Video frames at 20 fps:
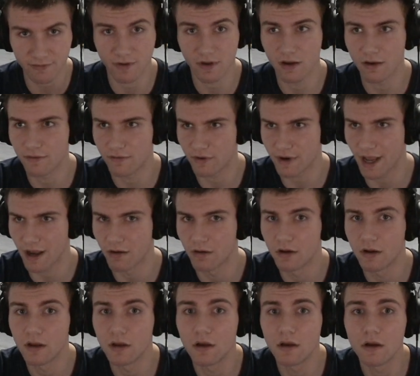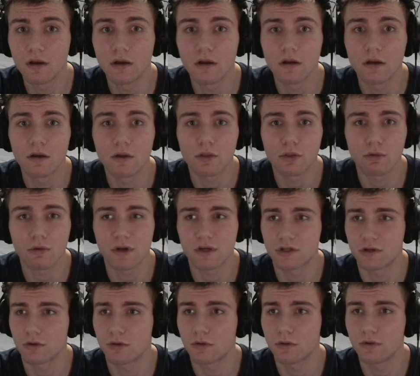for now.
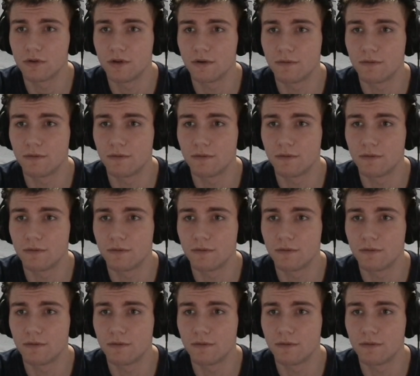Threshold.